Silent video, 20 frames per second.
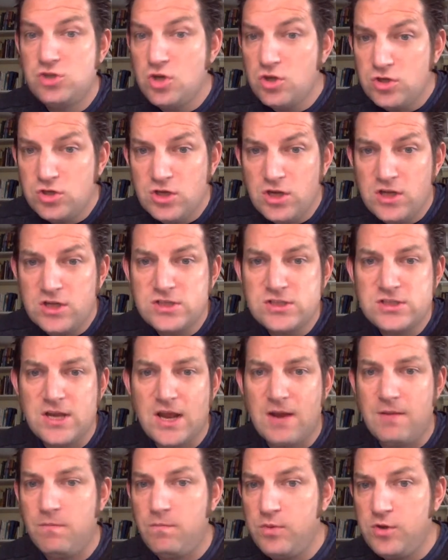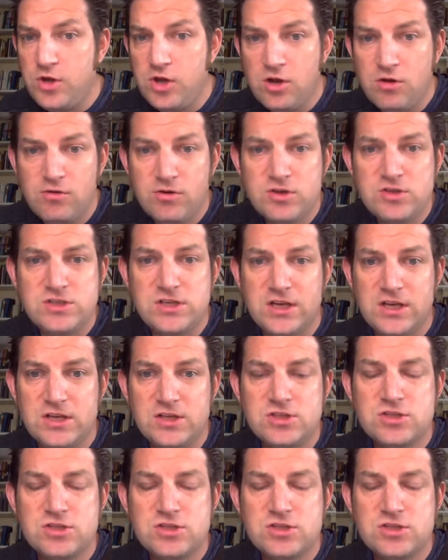goodness and purity